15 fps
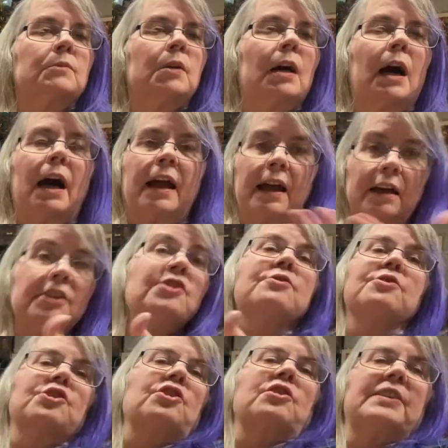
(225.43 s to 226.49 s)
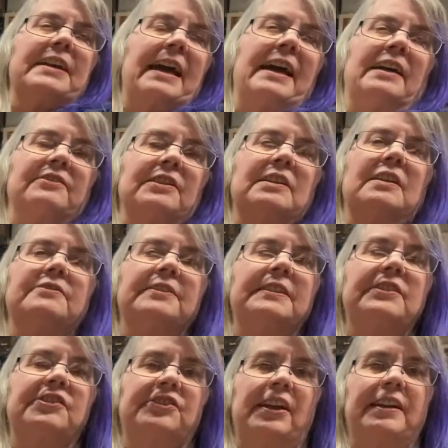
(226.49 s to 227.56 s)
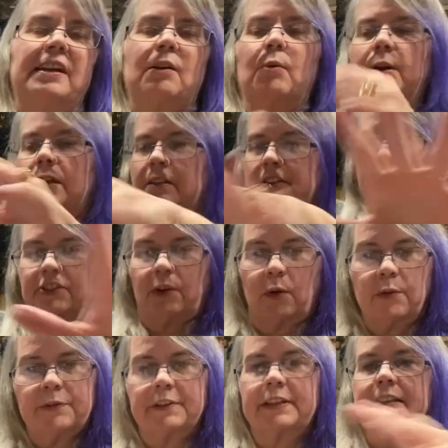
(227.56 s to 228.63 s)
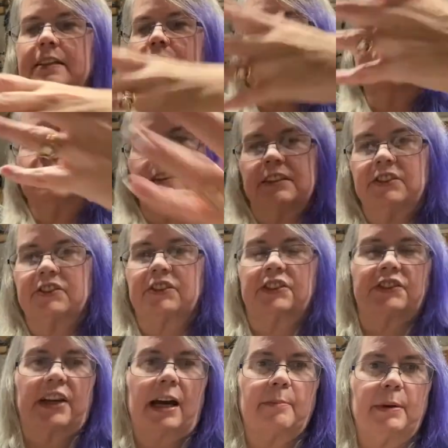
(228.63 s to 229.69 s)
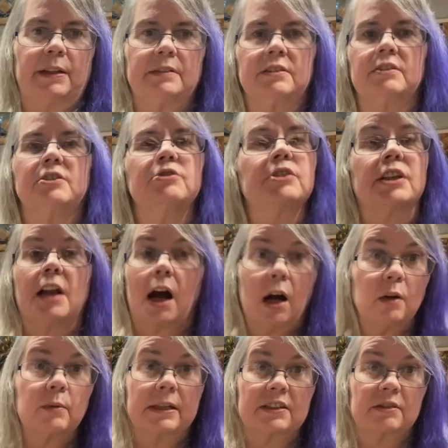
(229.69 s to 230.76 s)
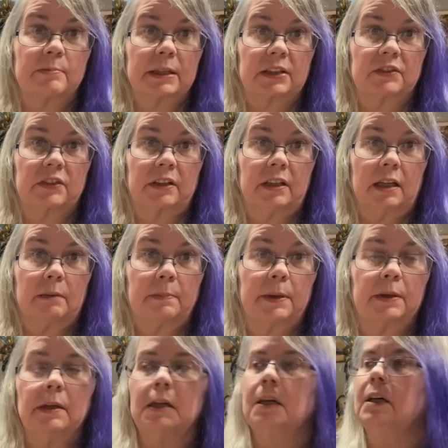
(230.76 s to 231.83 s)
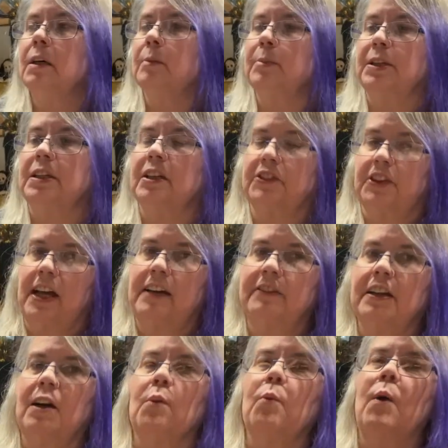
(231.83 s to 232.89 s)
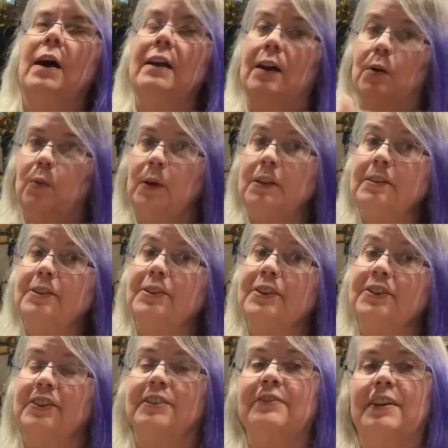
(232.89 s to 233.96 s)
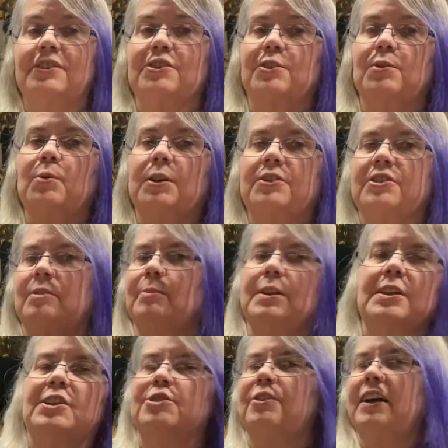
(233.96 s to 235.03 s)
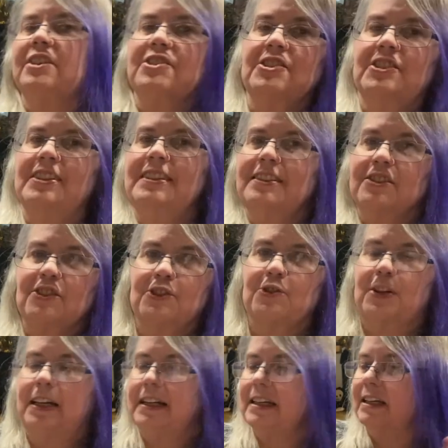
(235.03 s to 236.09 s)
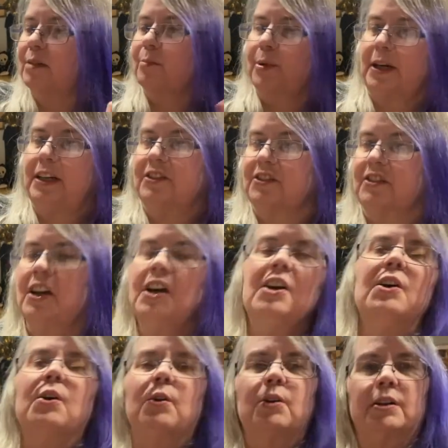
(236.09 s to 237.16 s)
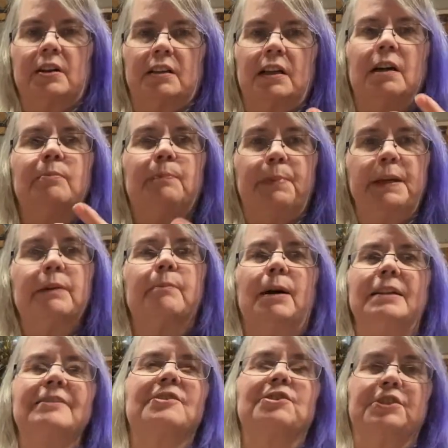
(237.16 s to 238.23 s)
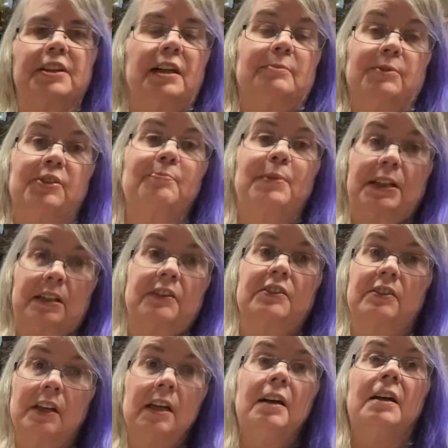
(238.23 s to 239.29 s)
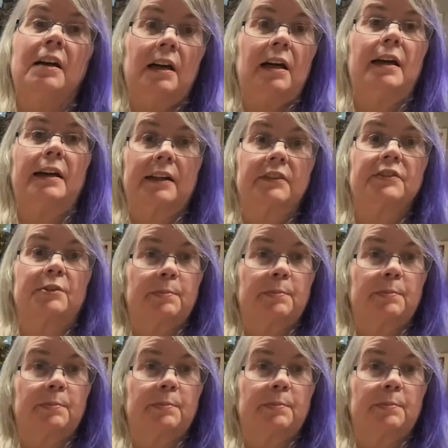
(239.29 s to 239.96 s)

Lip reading: I usually have a lovely setting where it's over here and these things happen. You can always mix it up, because having a wilderness adventure where somebody crashes in to try and impress, or a big monster comes because eggs are